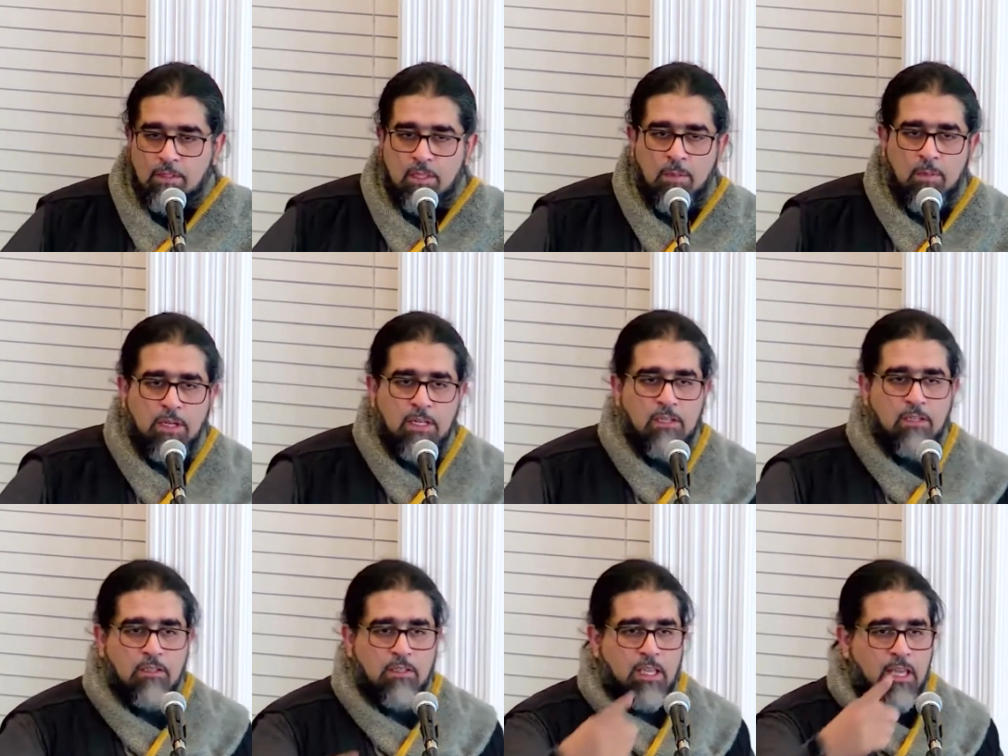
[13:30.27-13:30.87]

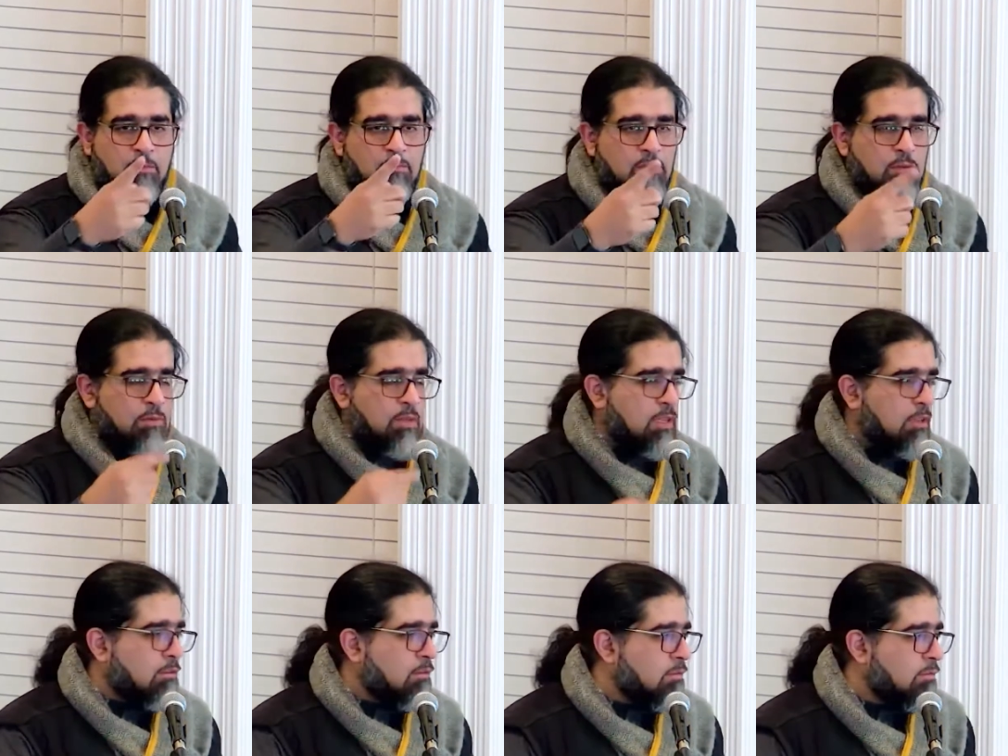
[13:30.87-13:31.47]
Somebody just came to
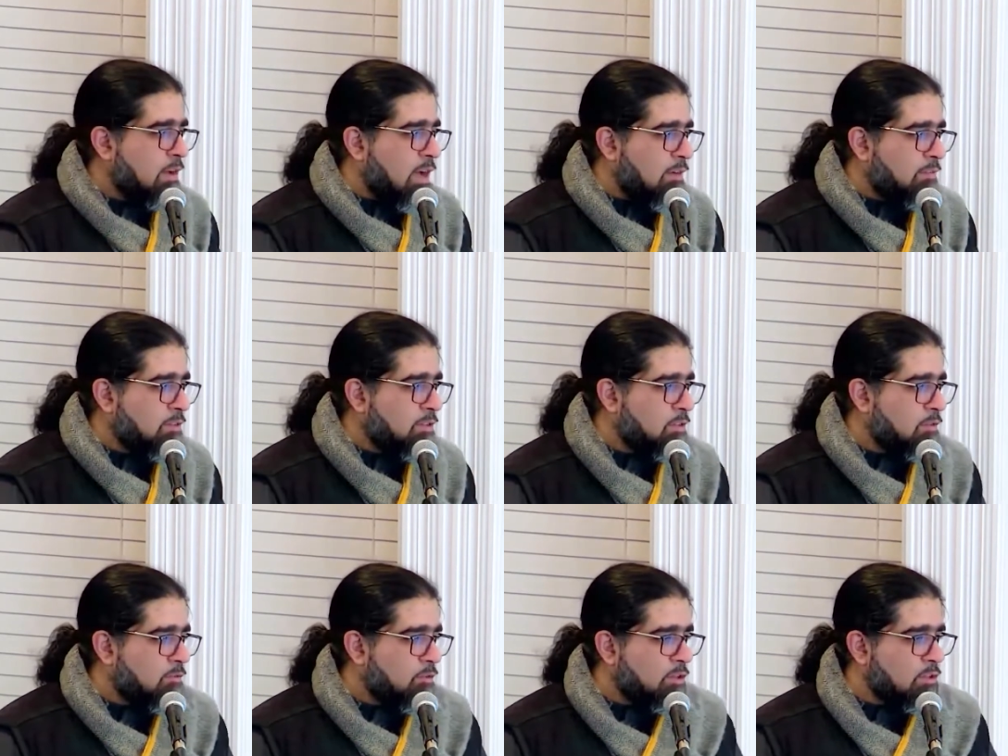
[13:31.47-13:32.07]
me
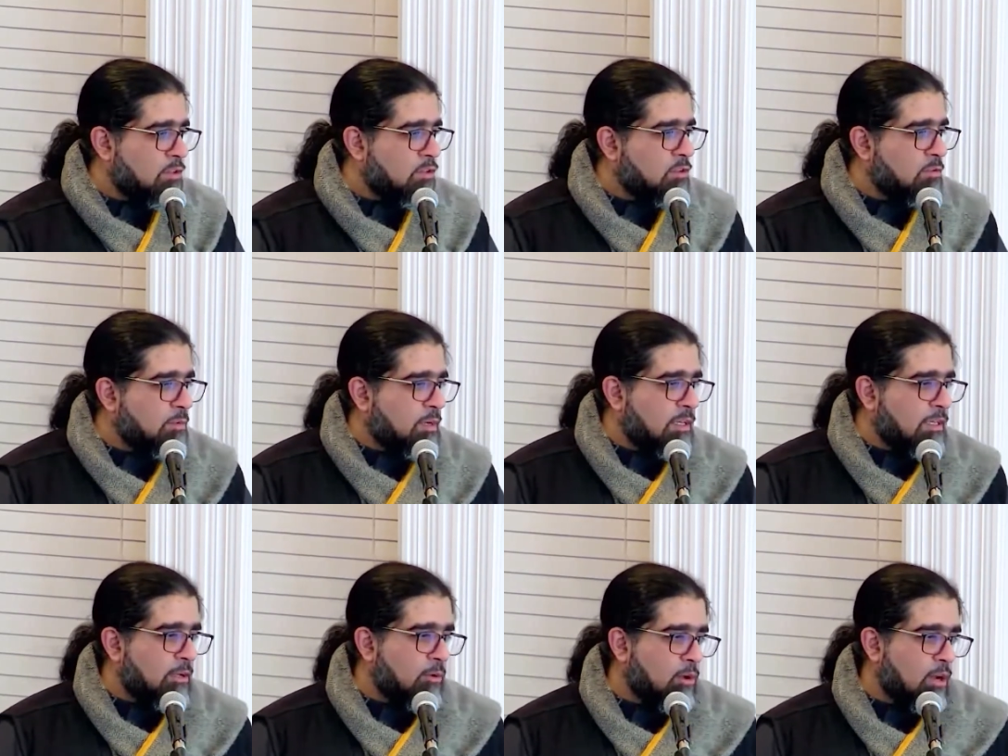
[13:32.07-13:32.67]
after the first
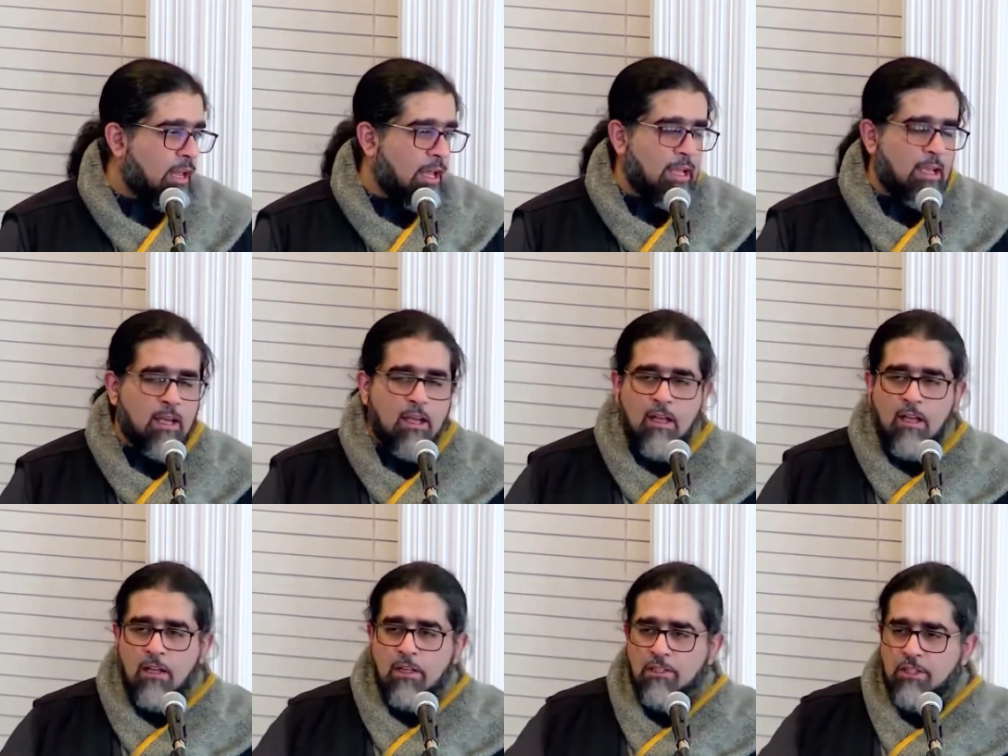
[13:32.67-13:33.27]
khutbah and they were like,
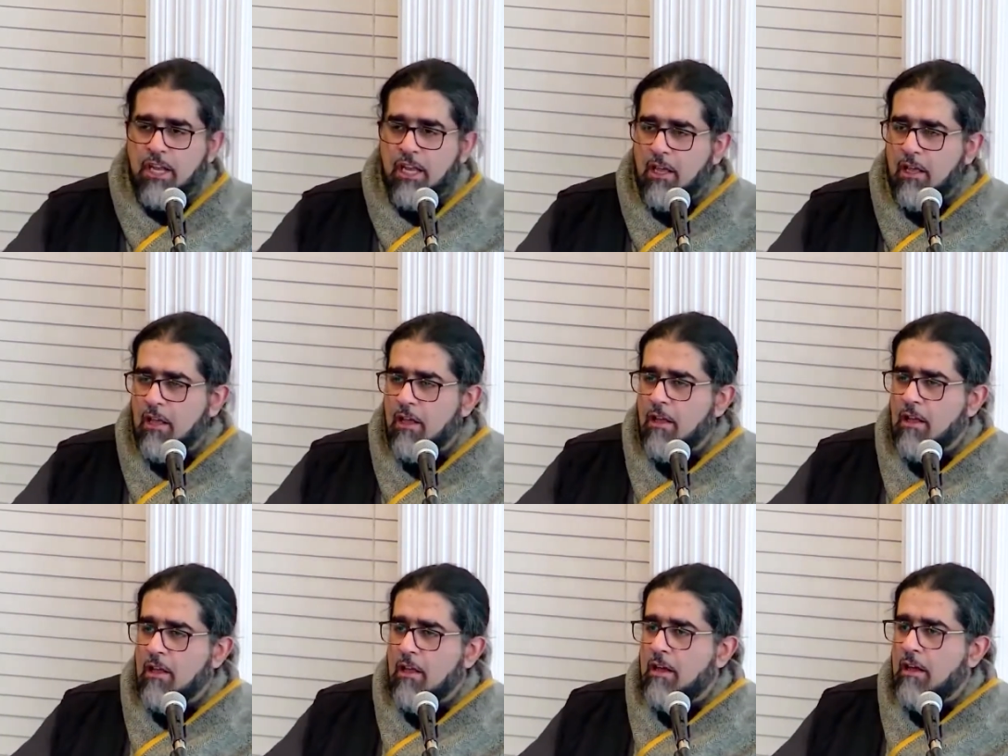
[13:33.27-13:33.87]
Shaykh,
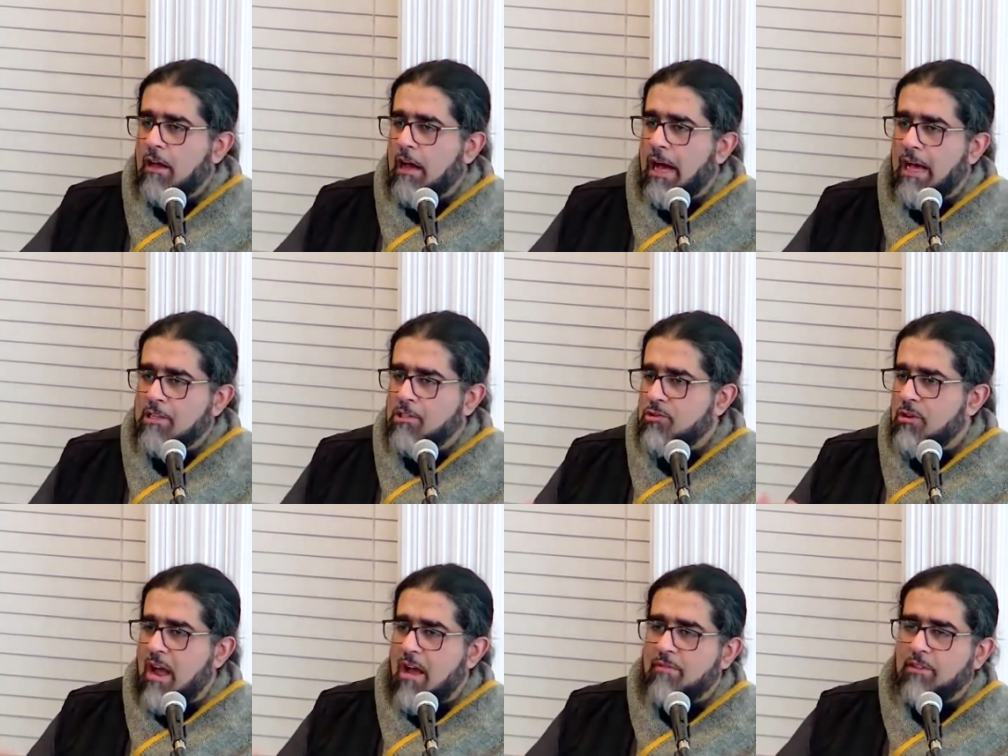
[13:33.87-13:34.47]
I
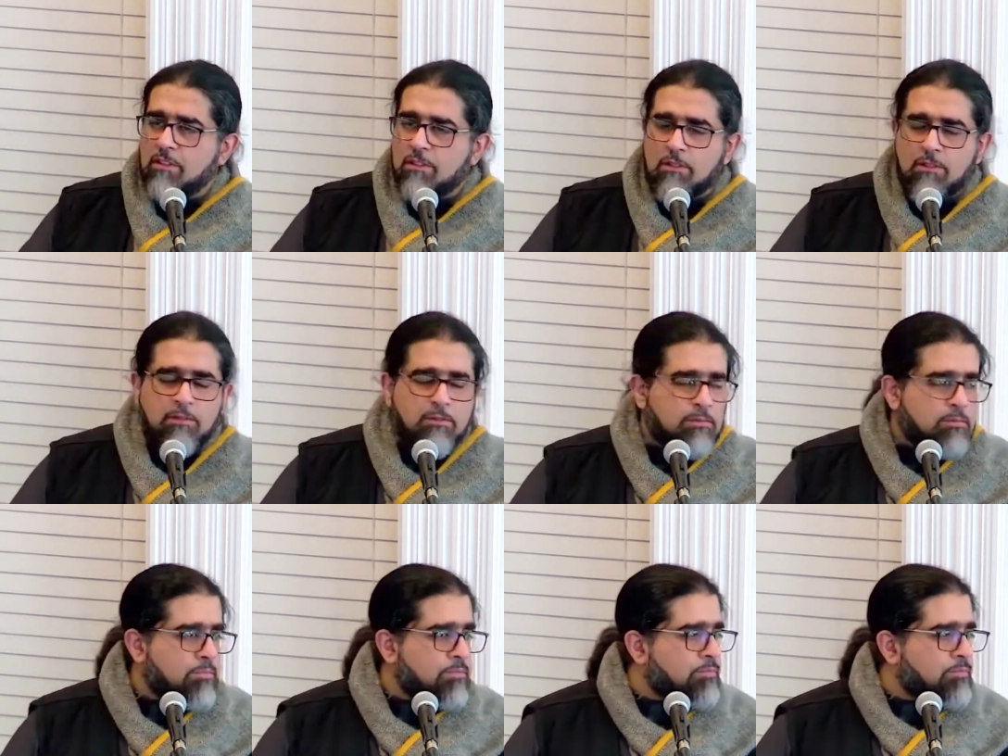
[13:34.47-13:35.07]
travel.